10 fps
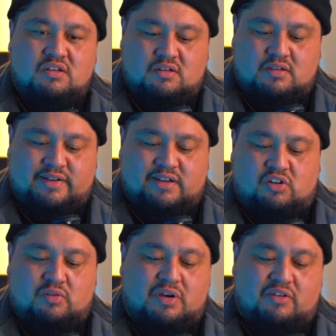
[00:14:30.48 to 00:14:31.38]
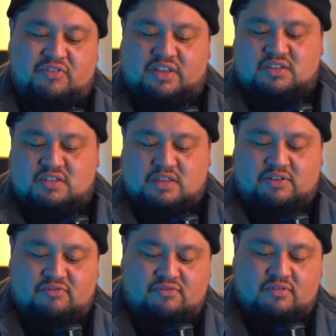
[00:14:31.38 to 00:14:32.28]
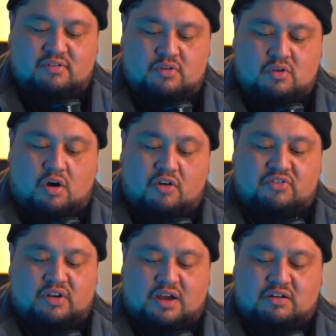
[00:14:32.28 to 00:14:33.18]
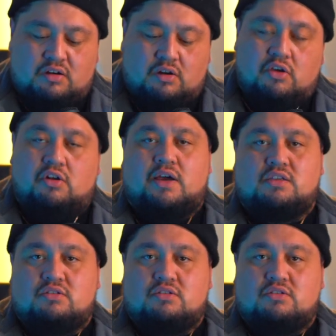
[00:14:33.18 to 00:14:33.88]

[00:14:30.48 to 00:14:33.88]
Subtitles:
A lot of my events and stuff often are in low light,